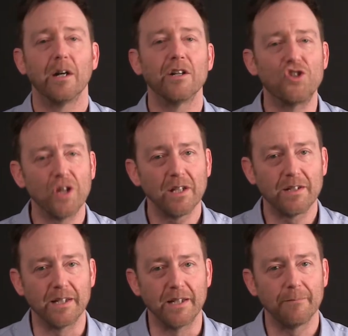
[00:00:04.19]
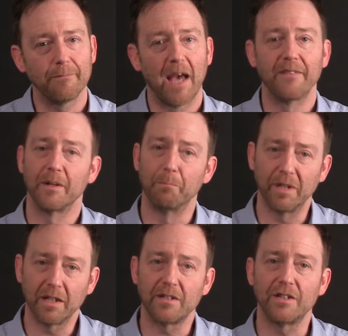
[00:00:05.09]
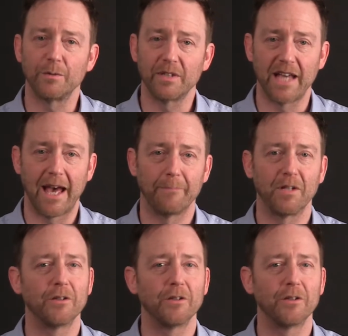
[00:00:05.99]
Agility and an ability to adapt